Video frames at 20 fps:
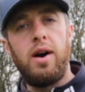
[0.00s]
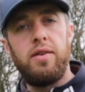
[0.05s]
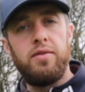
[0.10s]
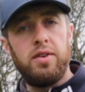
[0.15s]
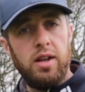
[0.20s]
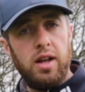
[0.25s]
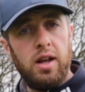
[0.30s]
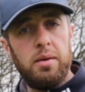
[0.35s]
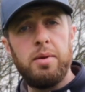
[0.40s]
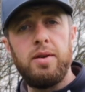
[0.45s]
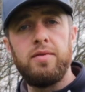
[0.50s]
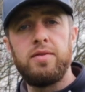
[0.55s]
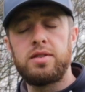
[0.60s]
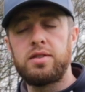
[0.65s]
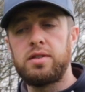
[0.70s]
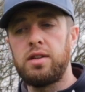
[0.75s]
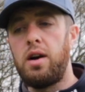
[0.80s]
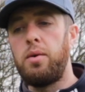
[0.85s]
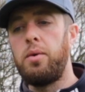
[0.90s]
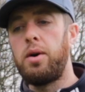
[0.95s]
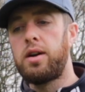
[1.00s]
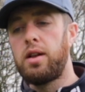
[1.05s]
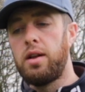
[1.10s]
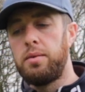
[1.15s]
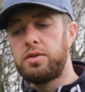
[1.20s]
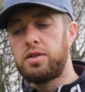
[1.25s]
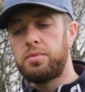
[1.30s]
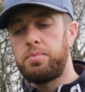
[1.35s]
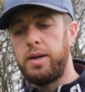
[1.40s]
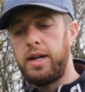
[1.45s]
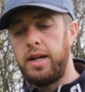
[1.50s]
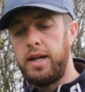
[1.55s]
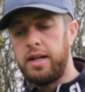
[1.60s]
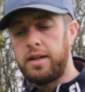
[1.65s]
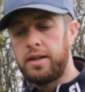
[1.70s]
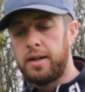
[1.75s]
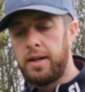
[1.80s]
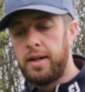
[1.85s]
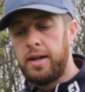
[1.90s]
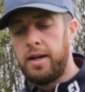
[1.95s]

have a little bit of a slower club speed,